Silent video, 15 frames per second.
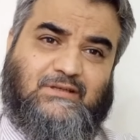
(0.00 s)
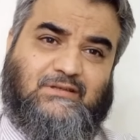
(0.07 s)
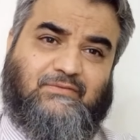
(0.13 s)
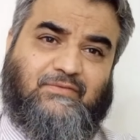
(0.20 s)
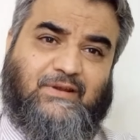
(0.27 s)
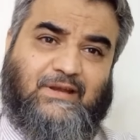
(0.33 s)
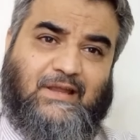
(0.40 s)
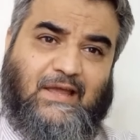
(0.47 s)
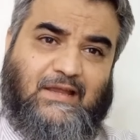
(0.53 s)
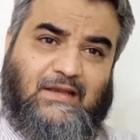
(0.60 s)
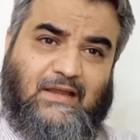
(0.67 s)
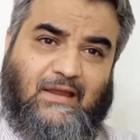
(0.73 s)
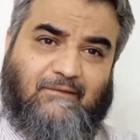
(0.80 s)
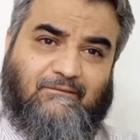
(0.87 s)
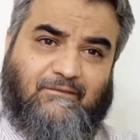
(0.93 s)

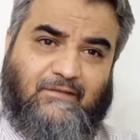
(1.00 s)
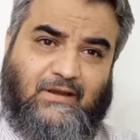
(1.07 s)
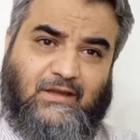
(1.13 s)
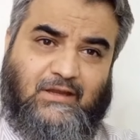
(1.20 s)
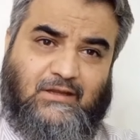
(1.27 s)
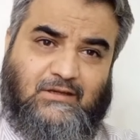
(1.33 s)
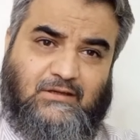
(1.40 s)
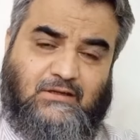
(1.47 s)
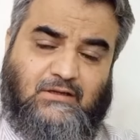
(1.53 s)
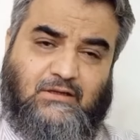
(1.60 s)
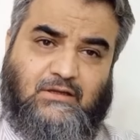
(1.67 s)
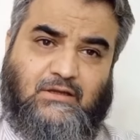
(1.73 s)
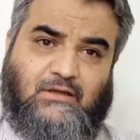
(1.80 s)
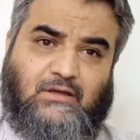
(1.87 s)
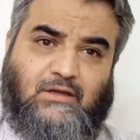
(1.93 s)
phenylephrine,
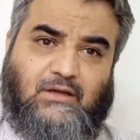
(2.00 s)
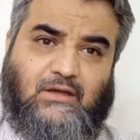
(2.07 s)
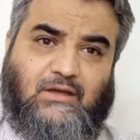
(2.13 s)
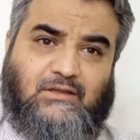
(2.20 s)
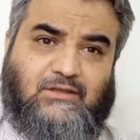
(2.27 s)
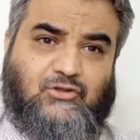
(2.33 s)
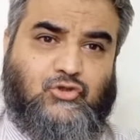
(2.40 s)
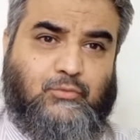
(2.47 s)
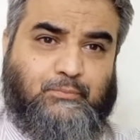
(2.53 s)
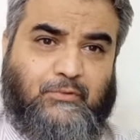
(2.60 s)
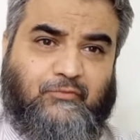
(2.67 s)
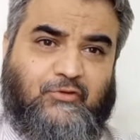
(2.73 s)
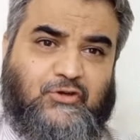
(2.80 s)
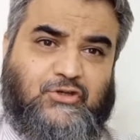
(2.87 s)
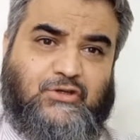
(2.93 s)
the
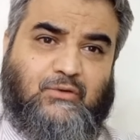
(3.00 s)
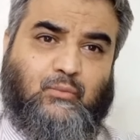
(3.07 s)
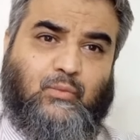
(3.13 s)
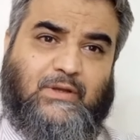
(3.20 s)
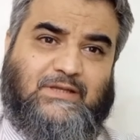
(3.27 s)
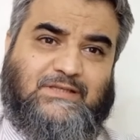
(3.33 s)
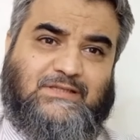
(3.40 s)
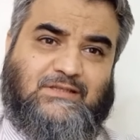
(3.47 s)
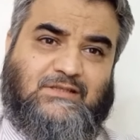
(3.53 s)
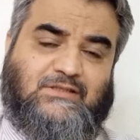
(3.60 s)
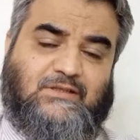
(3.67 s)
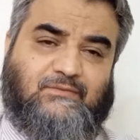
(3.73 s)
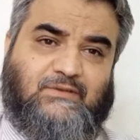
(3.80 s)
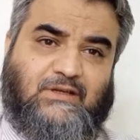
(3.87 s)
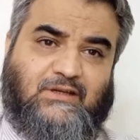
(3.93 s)
superficial vessels
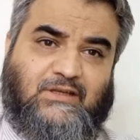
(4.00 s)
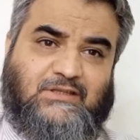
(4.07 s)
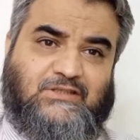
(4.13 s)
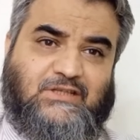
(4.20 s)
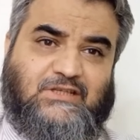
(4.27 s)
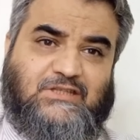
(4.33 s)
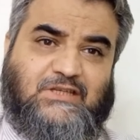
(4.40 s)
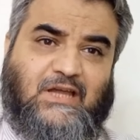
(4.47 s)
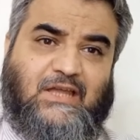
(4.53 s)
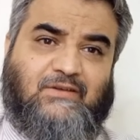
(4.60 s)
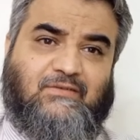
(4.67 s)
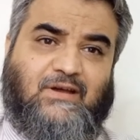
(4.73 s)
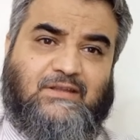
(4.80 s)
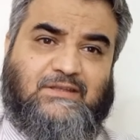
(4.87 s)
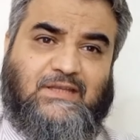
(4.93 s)
of the
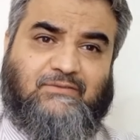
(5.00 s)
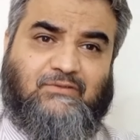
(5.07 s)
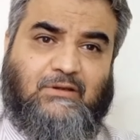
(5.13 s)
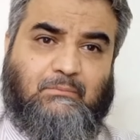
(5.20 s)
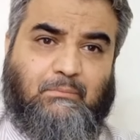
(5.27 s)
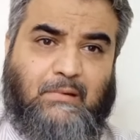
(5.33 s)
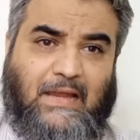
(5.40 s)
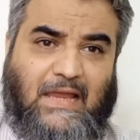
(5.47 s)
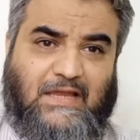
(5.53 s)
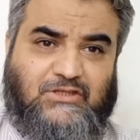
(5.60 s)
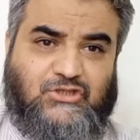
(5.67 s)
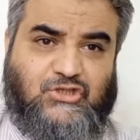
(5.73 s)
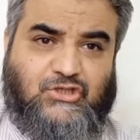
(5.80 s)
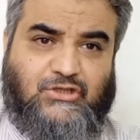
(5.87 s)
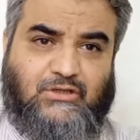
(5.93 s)
conjunctiva, they will
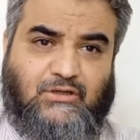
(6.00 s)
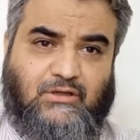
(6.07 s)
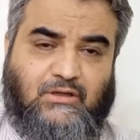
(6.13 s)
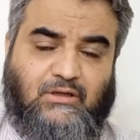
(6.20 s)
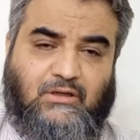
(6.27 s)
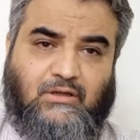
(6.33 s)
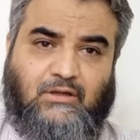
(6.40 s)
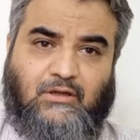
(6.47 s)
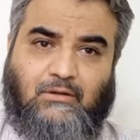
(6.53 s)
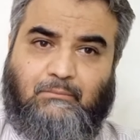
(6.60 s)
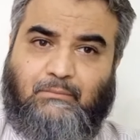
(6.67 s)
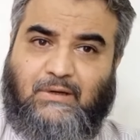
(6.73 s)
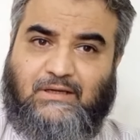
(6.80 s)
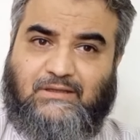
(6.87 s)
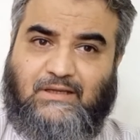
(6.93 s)
blanch,
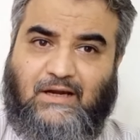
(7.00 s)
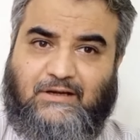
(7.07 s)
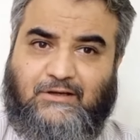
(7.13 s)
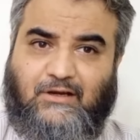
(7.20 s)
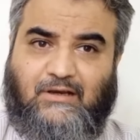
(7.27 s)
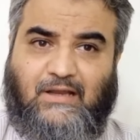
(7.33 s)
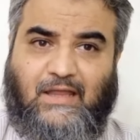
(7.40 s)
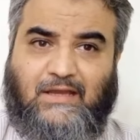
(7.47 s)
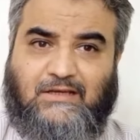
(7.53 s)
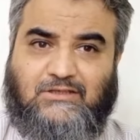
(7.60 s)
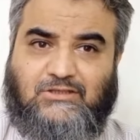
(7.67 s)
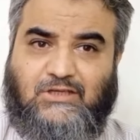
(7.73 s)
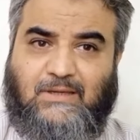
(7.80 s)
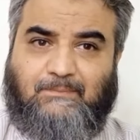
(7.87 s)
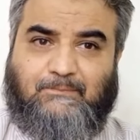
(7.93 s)
but the
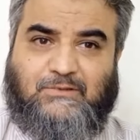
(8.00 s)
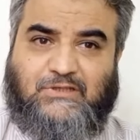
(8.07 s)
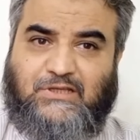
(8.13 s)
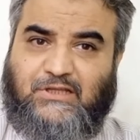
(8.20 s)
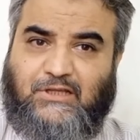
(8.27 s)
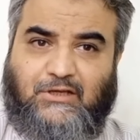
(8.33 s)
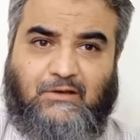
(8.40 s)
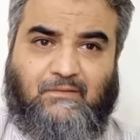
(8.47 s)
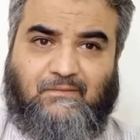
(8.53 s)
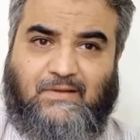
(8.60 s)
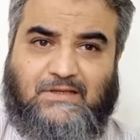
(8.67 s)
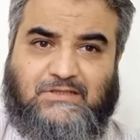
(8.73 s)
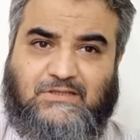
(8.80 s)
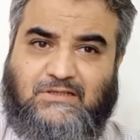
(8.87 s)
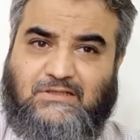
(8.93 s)
underlying deep scleral
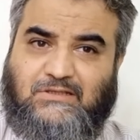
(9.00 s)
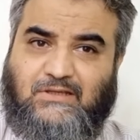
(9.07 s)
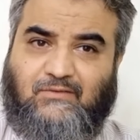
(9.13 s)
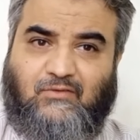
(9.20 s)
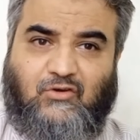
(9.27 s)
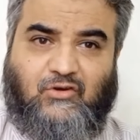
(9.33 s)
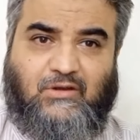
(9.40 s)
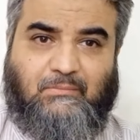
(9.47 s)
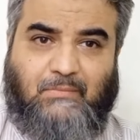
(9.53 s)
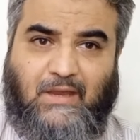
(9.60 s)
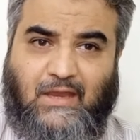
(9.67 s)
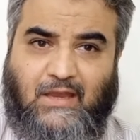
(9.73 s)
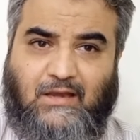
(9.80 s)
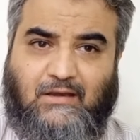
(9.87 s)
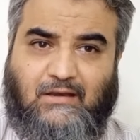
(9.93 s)
vessels, they will
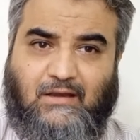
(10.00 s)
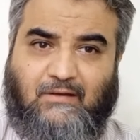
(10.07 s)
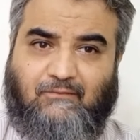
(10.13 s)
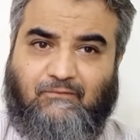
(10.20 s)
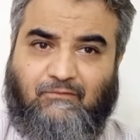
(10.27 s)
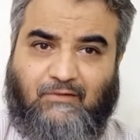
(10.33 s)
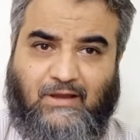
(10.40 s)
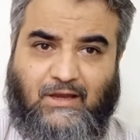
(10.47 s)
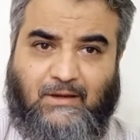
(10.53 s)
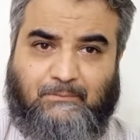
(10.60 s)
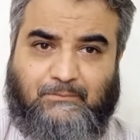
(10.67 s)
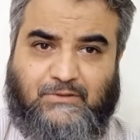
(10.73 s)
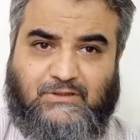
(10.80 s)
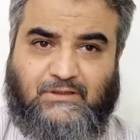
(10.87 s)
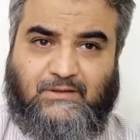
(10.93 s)
remain
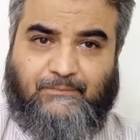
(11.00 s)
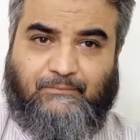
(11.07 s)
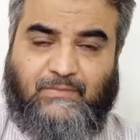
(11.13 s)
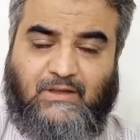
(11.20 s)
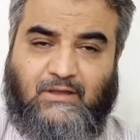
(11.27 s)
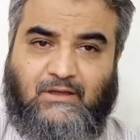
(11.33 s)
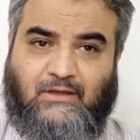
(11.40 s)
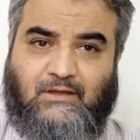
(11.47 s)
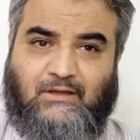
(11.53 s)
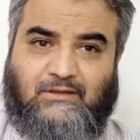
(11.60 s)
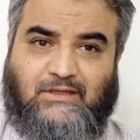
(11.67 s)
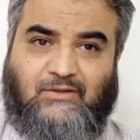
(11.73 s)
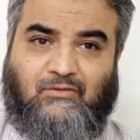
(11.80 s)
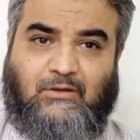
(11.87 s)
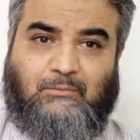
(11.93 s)
inflamed.
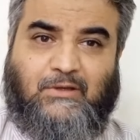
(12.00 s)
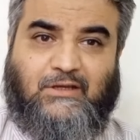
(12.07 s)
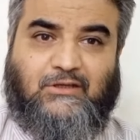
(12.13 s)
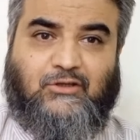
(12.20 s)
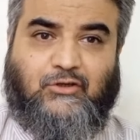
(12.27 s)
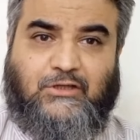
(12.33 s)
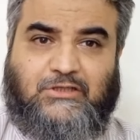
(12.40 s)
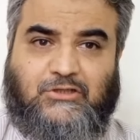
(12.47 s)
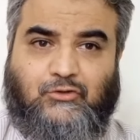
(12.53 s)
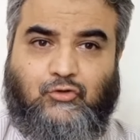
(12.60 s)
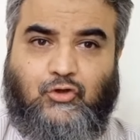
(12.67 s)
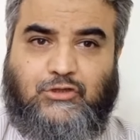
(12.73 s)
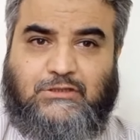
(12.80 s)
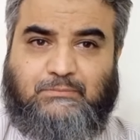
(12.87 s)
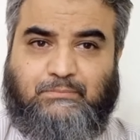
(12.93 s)
They will be in
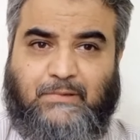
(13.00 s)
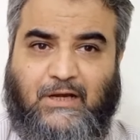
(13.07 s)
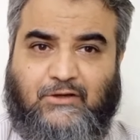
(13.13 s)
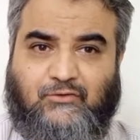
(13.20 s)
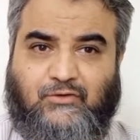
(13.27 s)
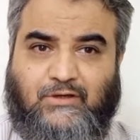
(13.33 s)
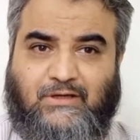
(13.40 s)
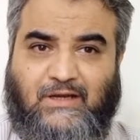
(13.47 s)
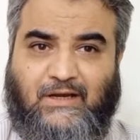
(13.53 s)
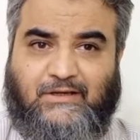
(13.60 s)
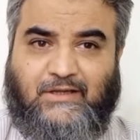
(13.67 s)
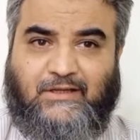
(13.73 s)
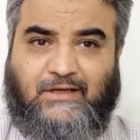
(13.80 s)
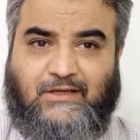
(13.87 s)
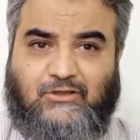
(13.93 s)
crisscross pattern
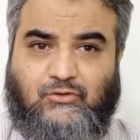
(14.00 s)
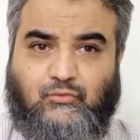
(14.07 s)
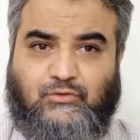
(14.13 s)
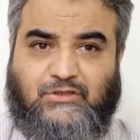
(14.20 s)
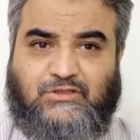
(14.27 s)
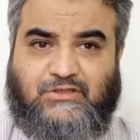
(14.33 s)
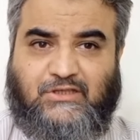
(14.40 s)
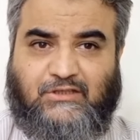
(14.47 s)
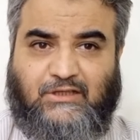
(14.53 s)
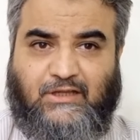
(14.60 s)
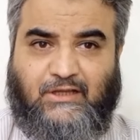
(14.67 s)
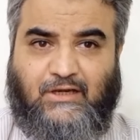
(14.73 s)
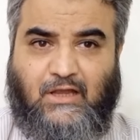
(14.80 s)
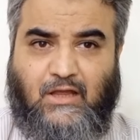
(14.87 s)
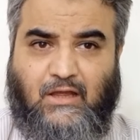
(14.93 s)
adhering to the
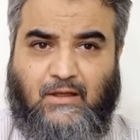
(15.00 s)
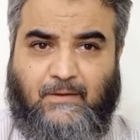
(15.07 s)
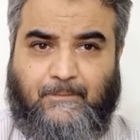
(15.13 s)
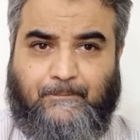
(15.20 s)
sclera,